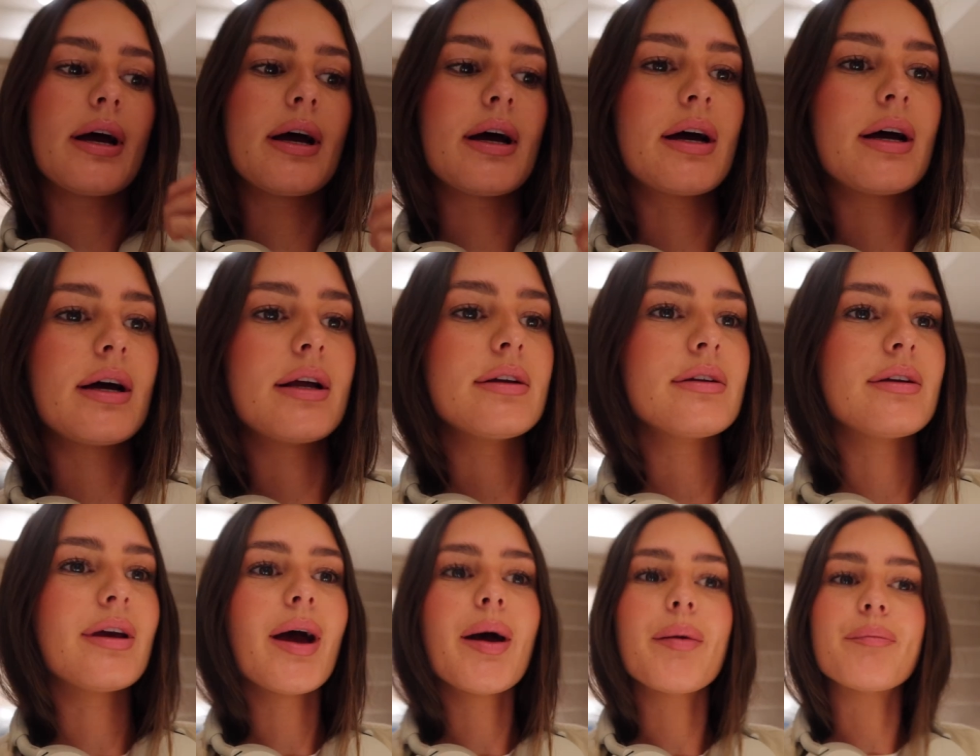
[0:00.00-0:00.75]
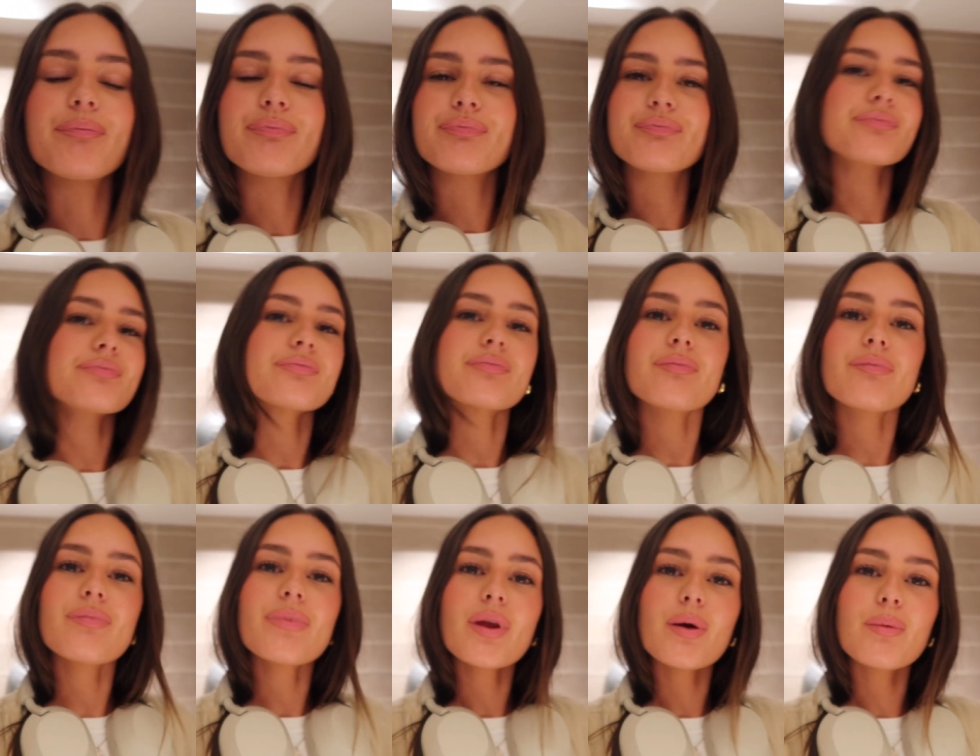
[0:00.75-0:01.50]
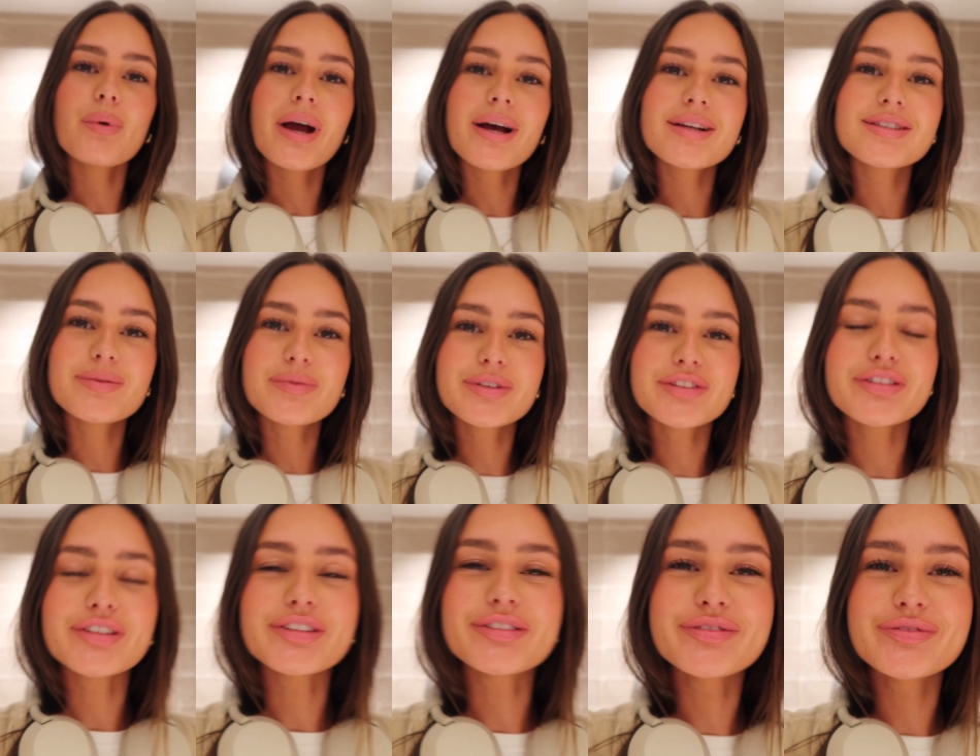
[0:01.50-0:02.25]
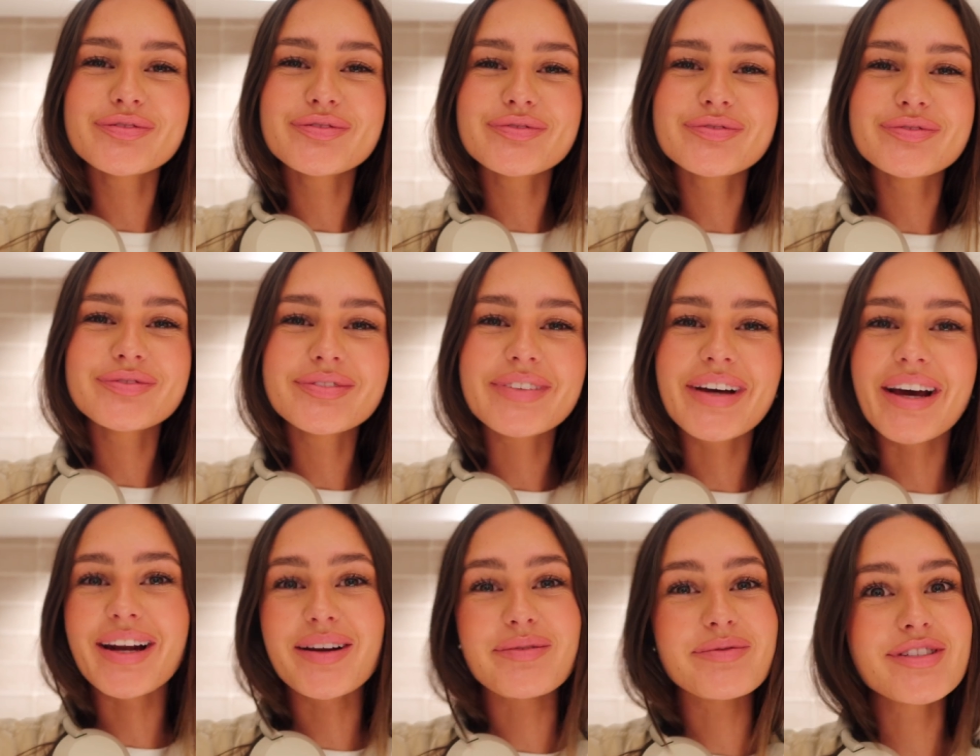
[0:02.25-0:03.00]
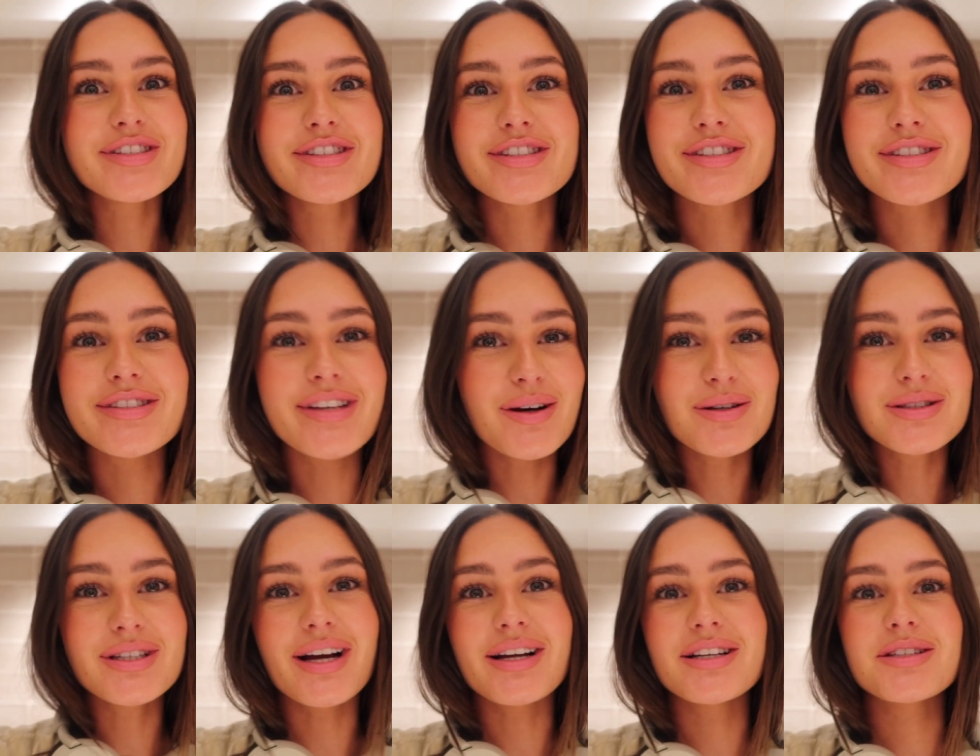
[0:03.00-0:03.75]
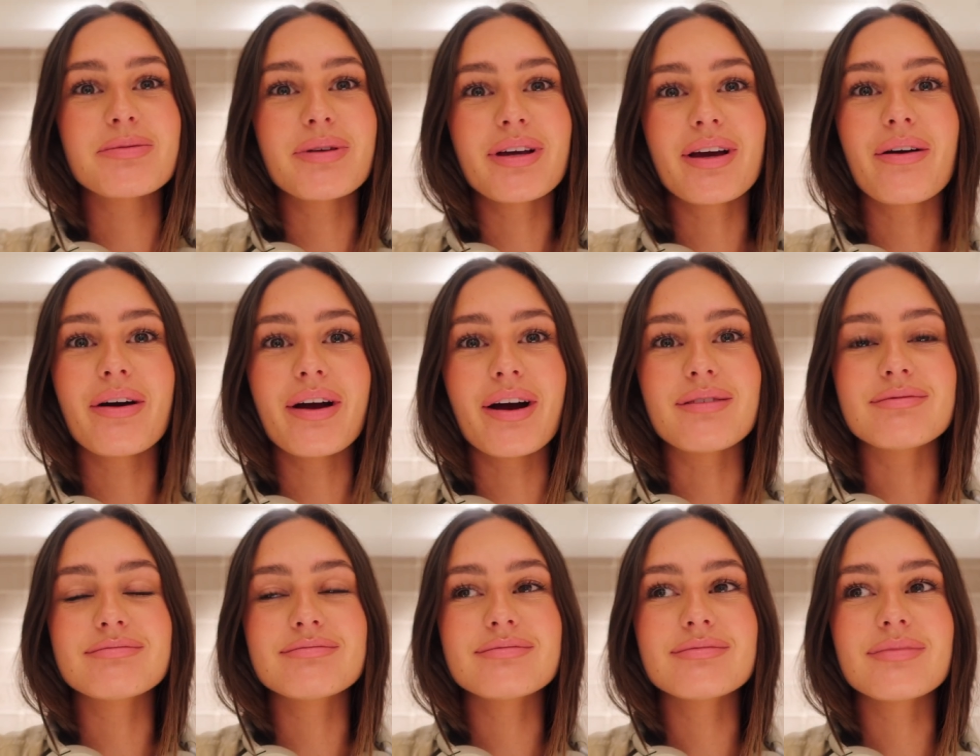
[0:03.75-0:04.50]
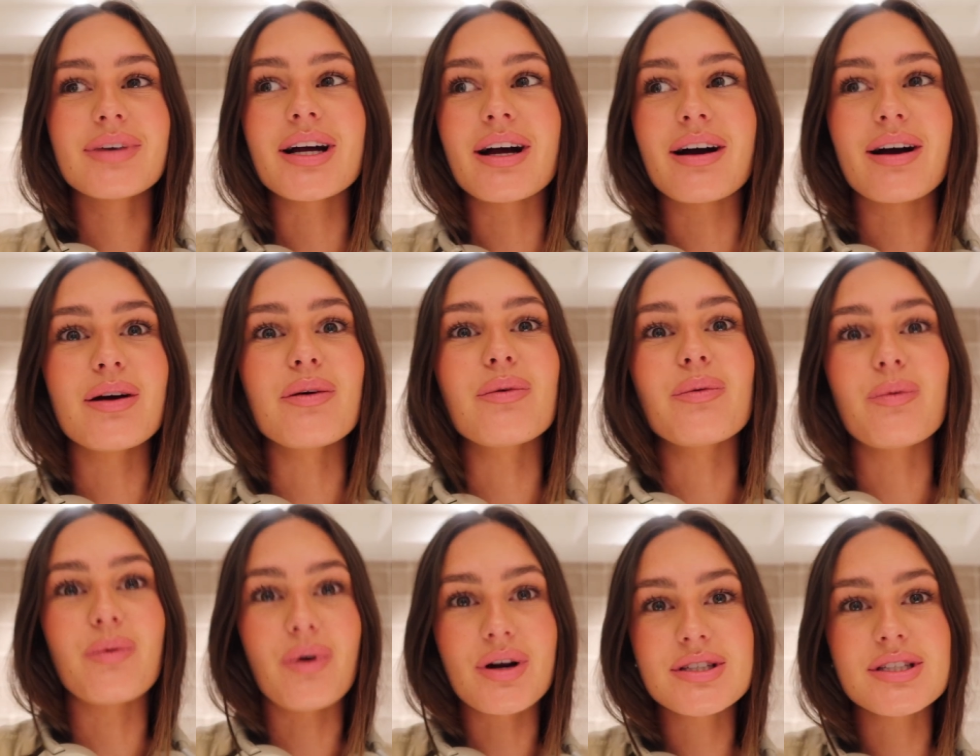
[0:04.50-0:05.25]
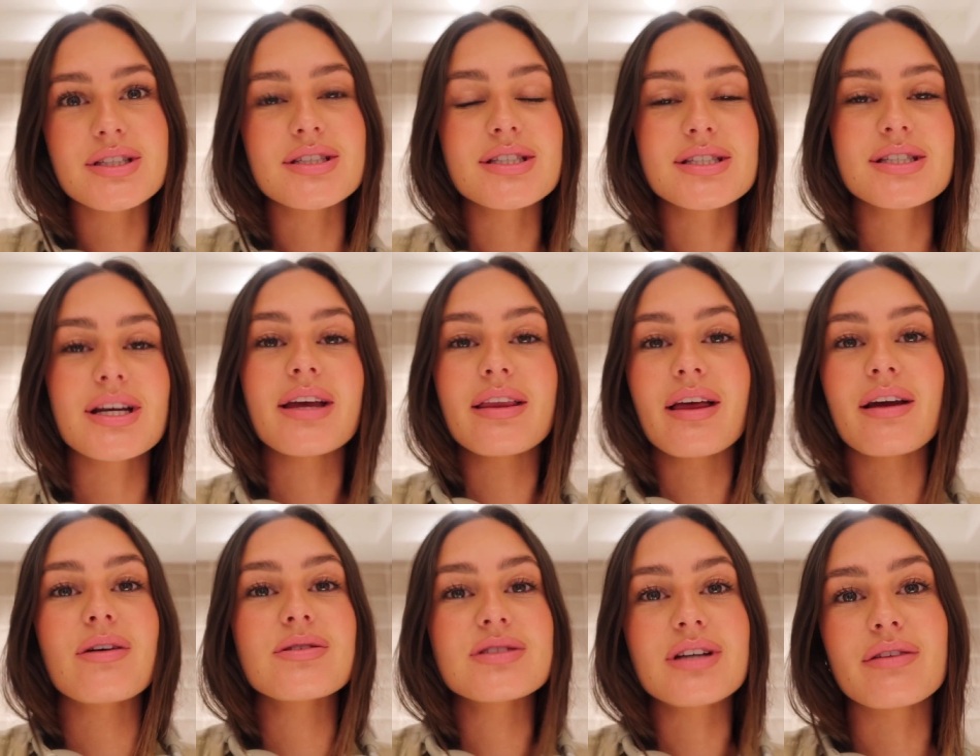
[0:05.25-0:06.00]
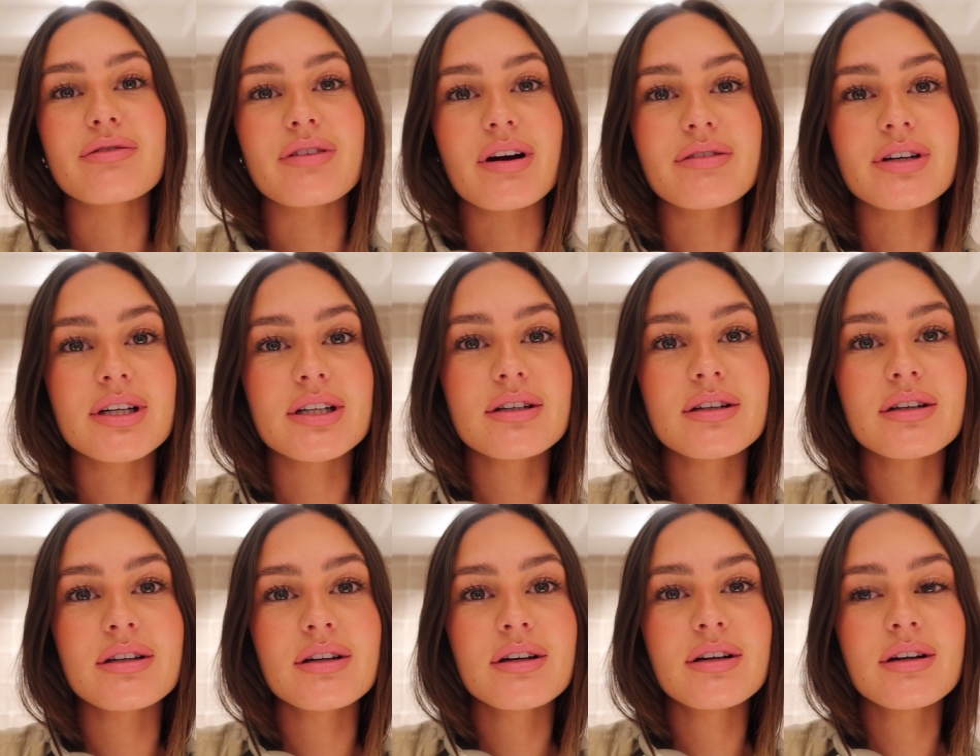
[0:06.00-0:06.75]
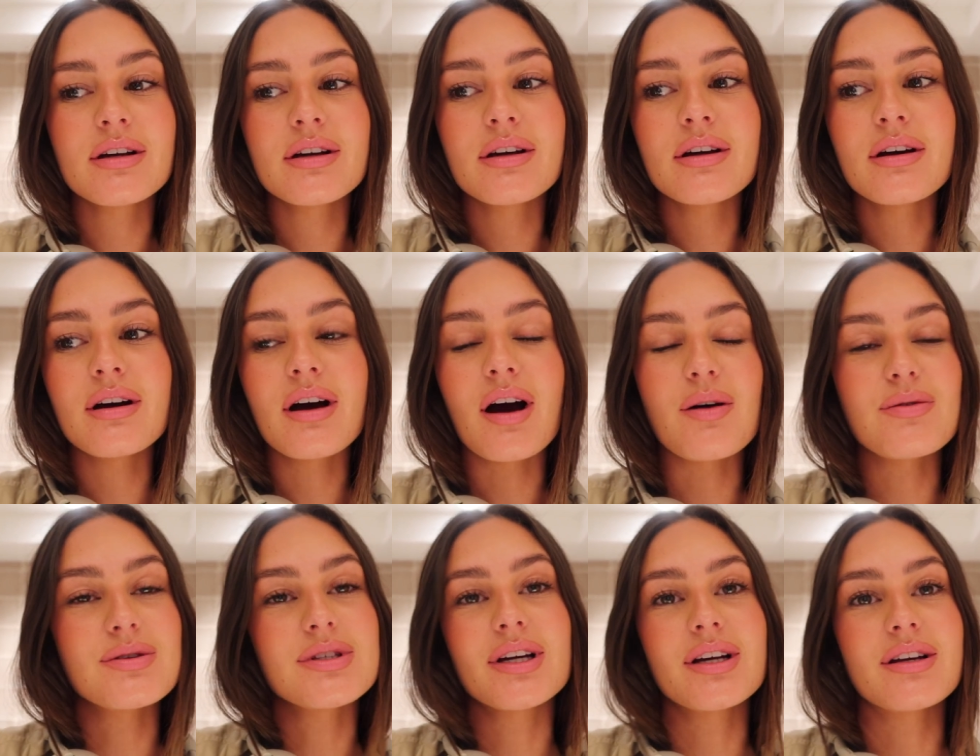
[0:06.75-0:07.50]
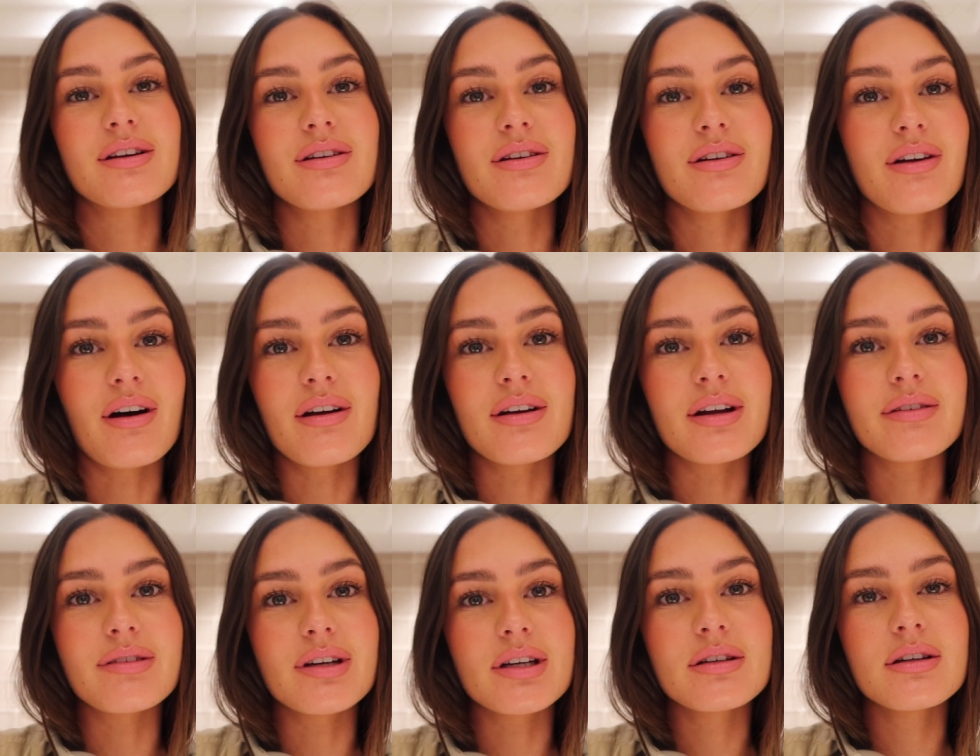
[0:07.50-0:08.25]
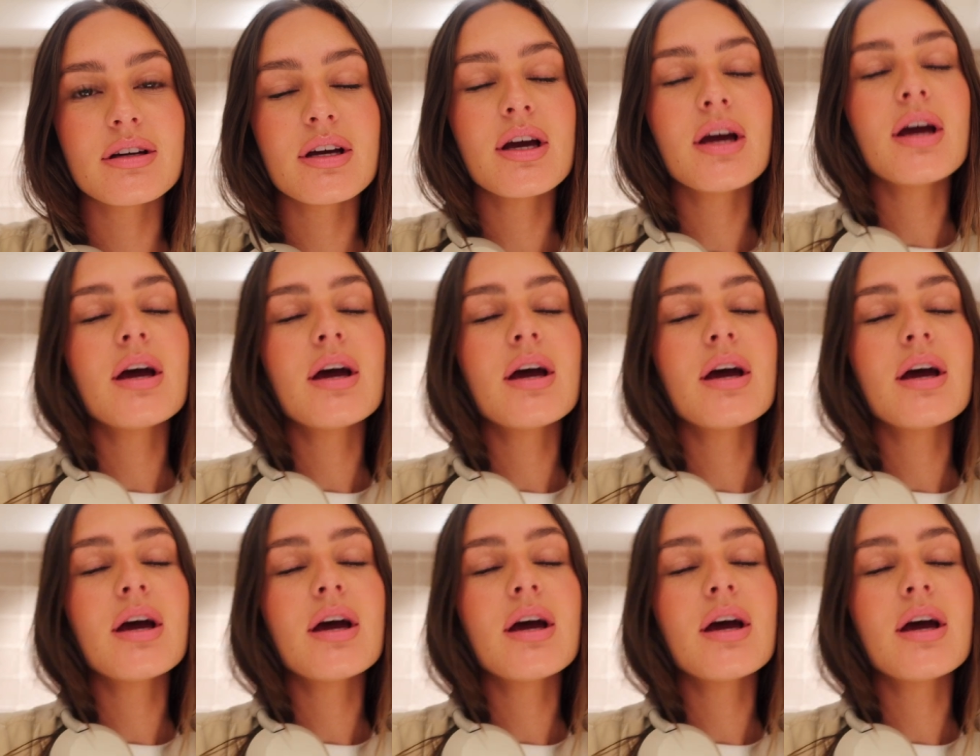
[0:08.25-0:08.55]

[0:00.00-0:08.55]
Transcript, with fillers: And yeah, we had so much fun. And I'm so sad to be going up. Like I wanted to stay in that hotel forever. I was like not leaving.